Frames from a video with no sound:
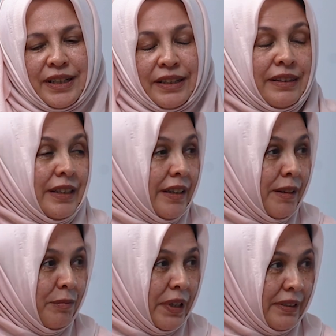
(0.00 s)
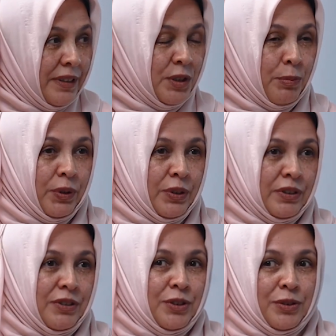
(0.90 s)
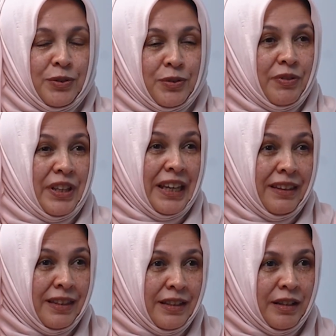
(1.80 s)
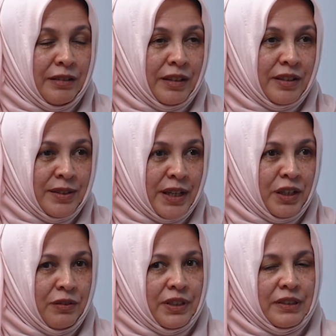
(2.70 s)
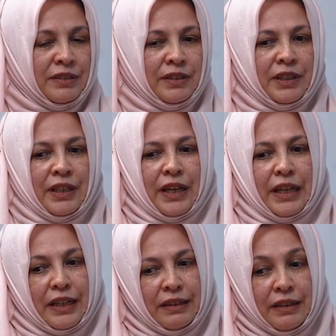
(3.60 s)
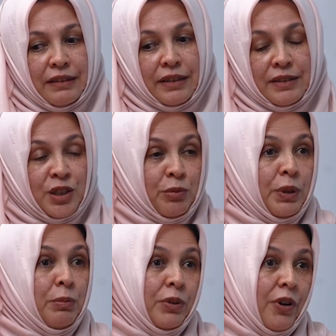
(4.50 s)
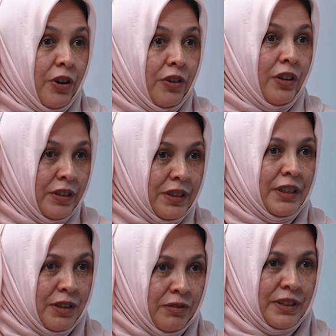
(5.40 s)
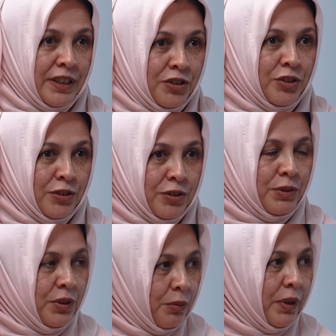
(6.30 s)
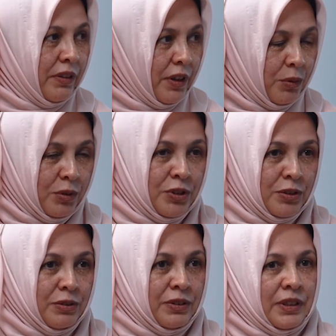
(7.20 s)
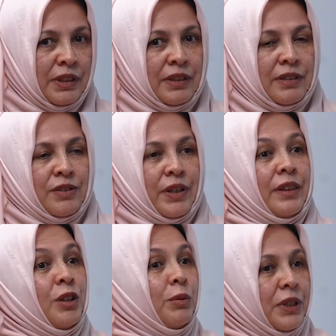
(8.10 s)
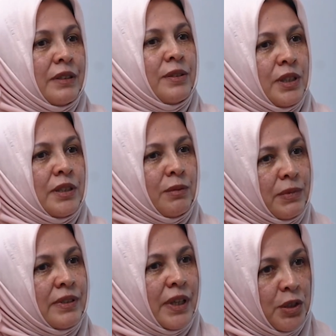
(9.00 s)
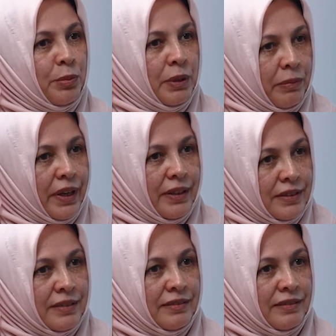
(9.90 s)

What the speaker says: I think Martle's spoken to the ethical side of it. And I think that some people are not going to give attention to it the way they ought to. So I think we're going to see some mistakes being made